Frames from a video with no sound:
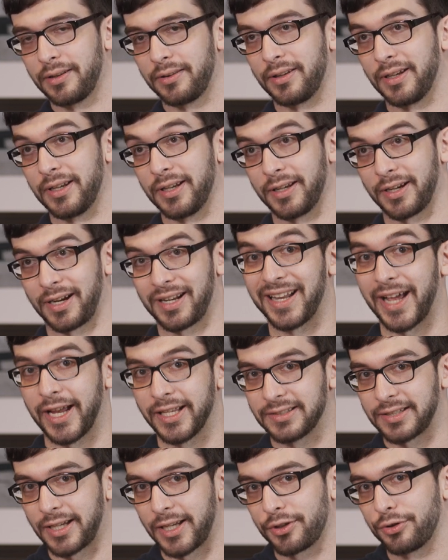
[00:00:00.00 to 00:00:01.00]
the
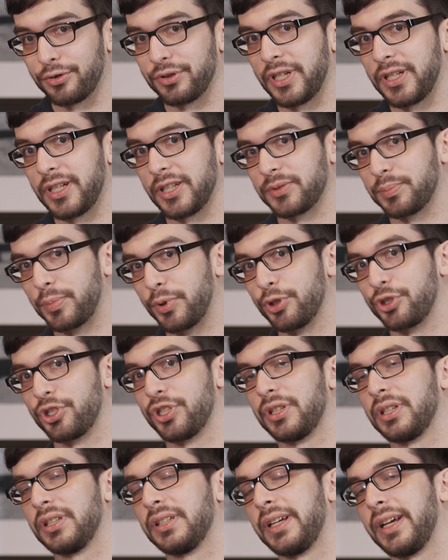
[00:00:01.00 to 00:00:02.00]
client-side container is
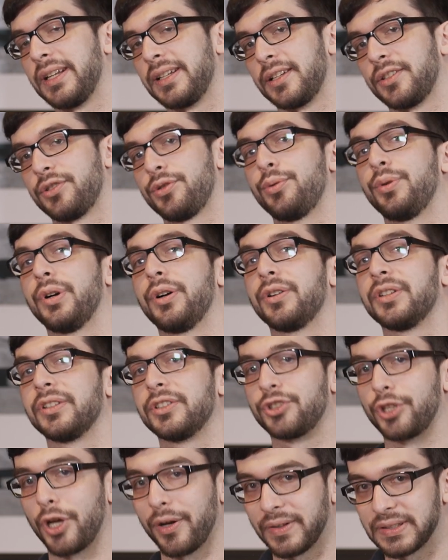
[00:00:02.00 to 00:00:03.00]
pushing the data to a
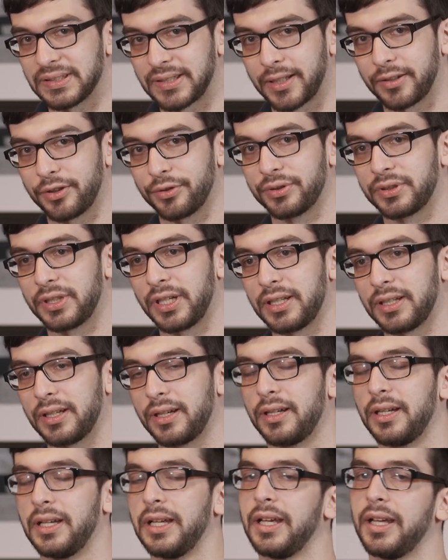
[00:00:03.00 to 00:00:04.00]
server-side
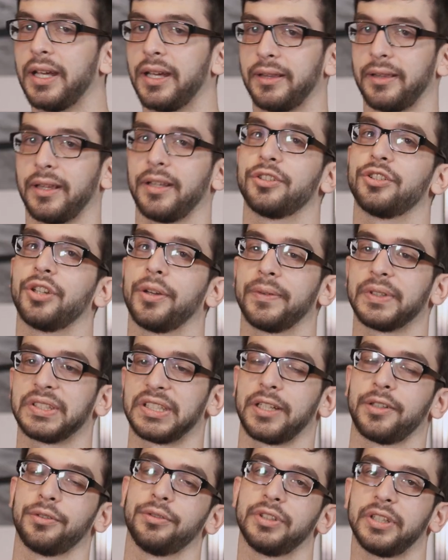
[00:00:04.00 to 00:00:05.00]
container, and then the
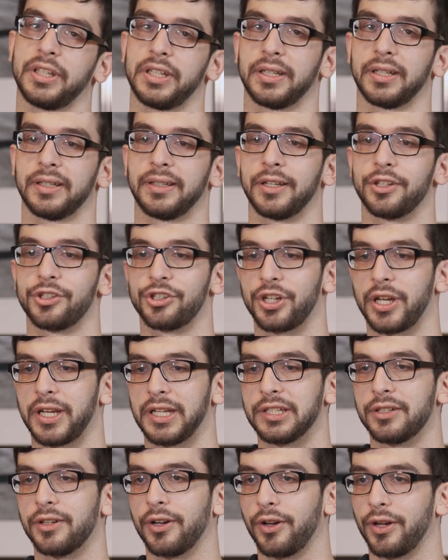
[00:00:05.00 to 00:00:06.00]
server-side container
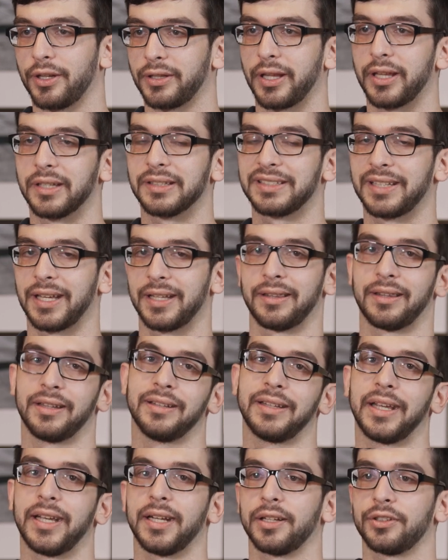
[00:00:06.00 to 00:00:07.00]
then send
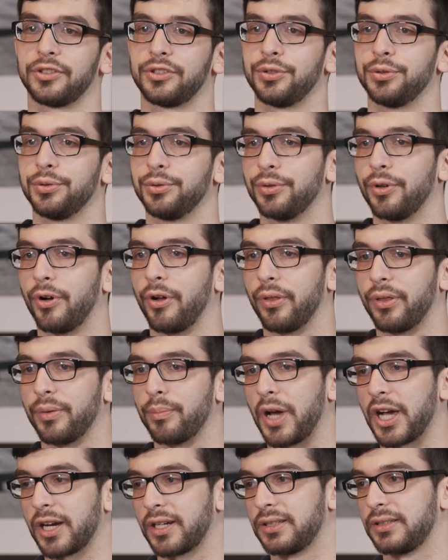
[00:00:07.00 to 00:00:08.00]
the data to all the
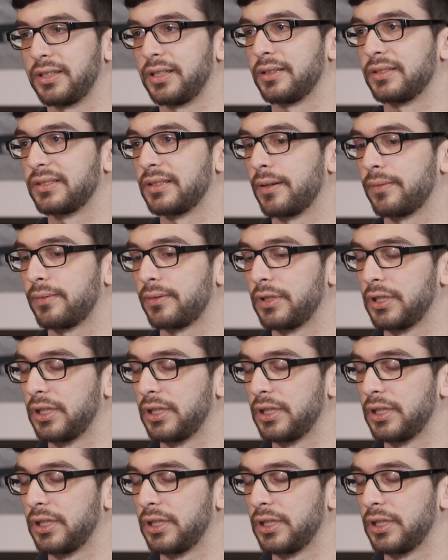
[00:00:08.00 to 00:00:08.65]
marketing stuff.